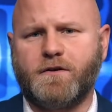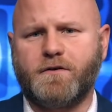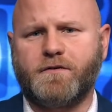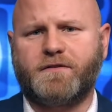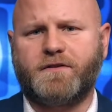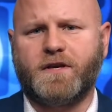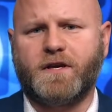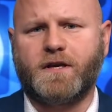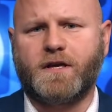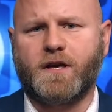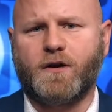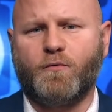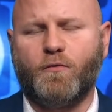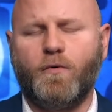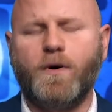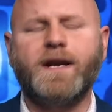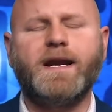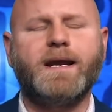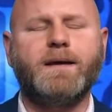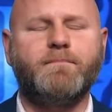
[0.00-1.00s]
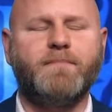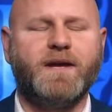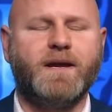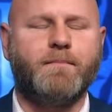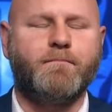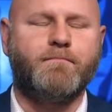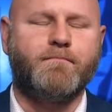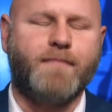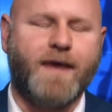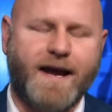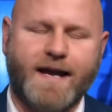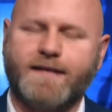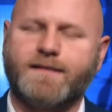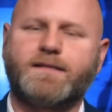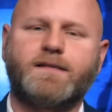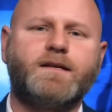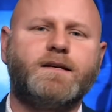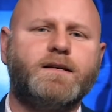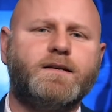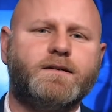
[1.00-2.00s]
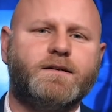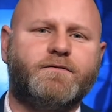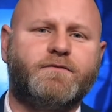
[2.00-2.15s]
You're thinking, wouldn't it be amazing